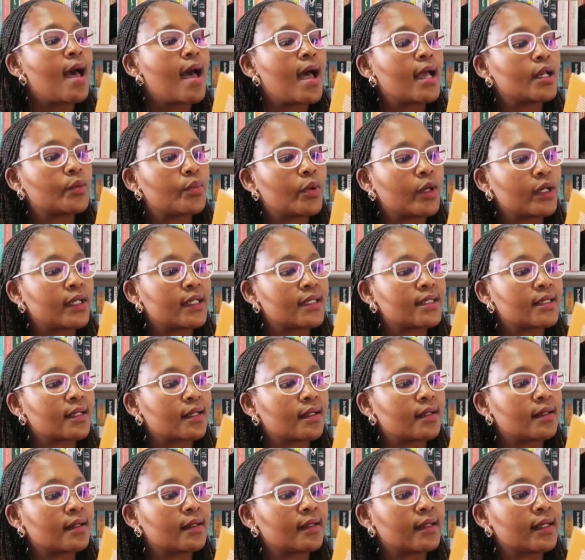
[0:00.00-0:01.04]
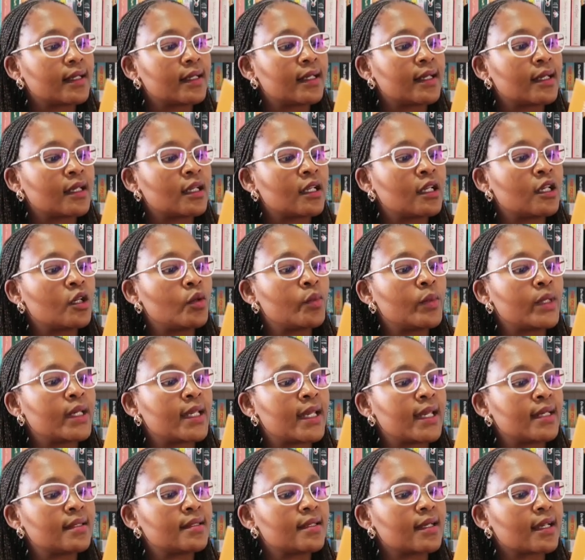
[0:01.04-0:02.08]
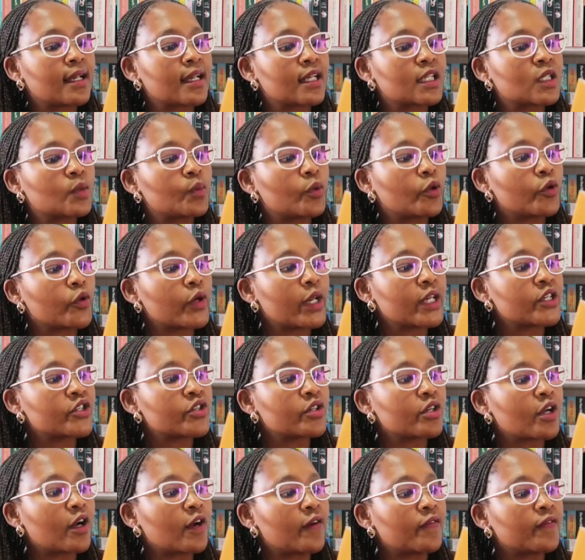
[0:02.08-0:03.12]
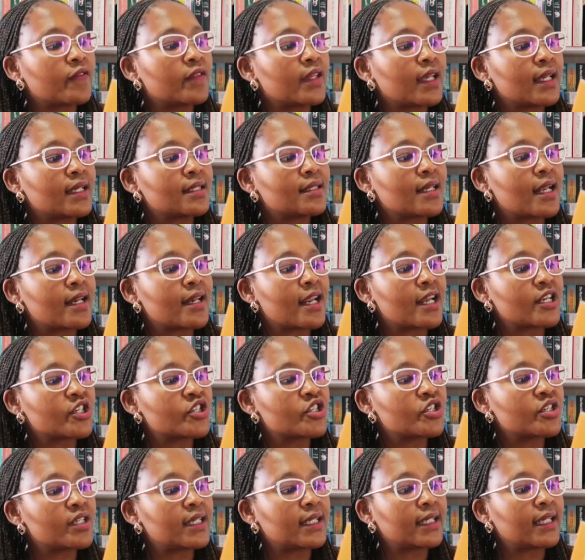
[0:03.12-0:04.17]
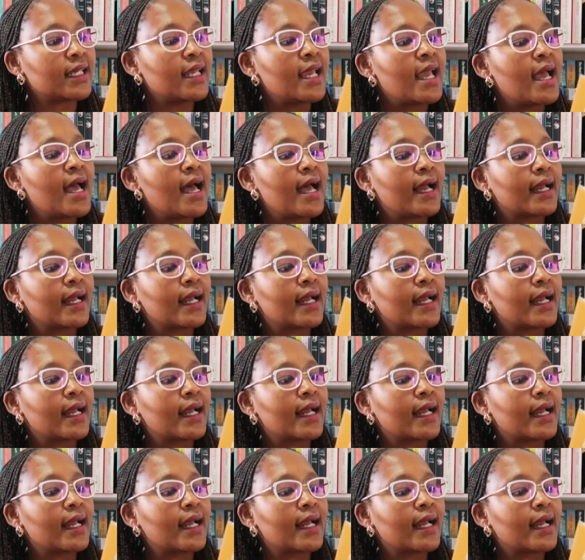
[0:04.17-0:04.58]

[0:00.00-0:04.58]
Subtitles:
and political in an illuminating exploration of the internationally